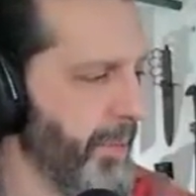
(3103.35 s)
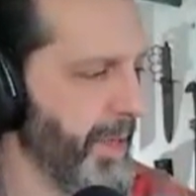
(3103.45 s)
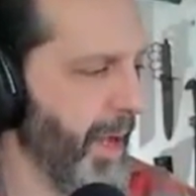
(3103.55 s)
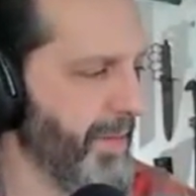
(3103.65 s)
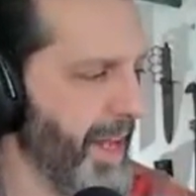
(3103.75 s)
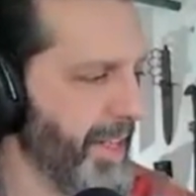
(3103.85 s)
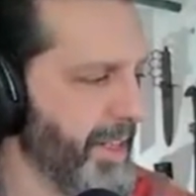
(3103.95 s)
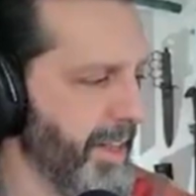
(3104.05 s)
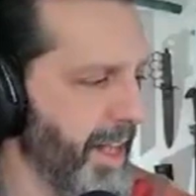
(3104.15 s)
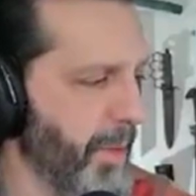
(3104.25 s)
Now, I've not
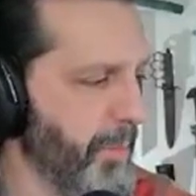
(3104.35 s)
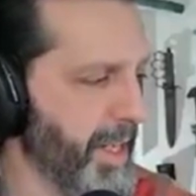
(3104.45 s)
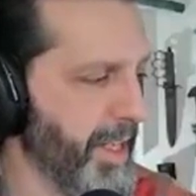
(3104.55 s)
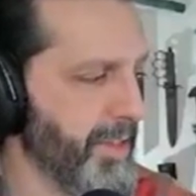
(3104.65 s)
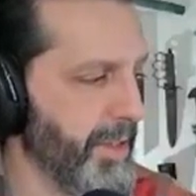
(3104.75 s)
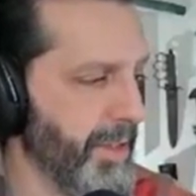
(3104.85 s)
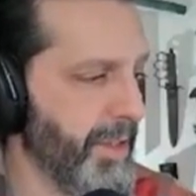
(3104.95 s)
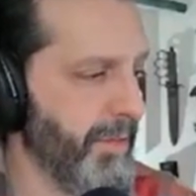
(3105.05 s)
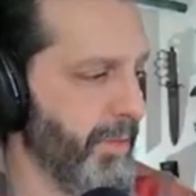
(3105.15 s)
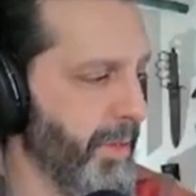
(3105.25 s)
done that because
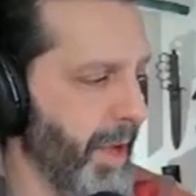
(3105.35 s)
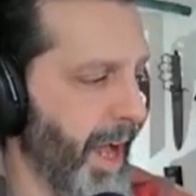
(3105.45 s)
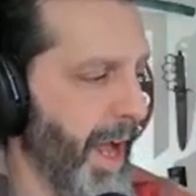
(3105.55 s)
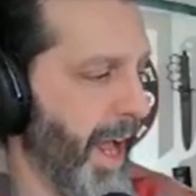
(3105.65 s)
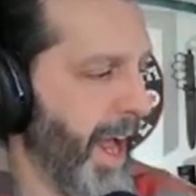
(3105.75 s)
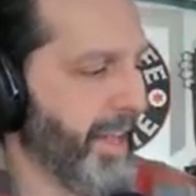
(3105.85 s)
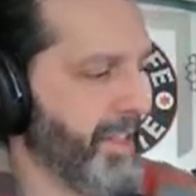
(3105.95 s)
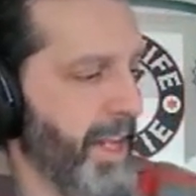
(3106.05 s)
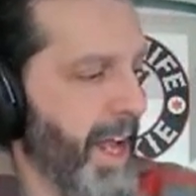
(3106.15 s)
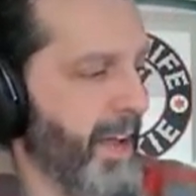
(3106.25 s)
I,
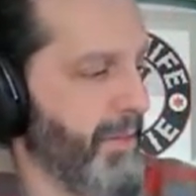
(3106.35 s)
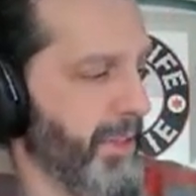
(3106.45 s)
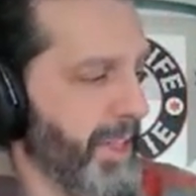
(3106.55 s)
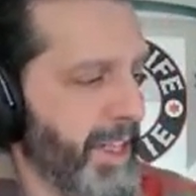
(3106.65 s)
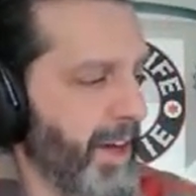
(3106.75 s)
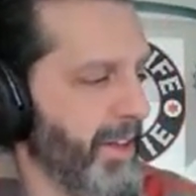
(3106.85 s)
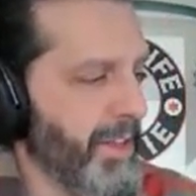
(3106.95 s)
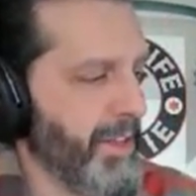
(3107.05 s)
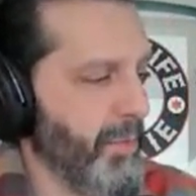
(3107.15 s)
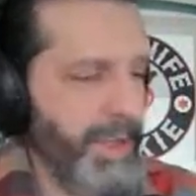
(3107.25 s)
actually I haven't really carried
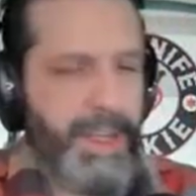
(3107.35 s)
this one.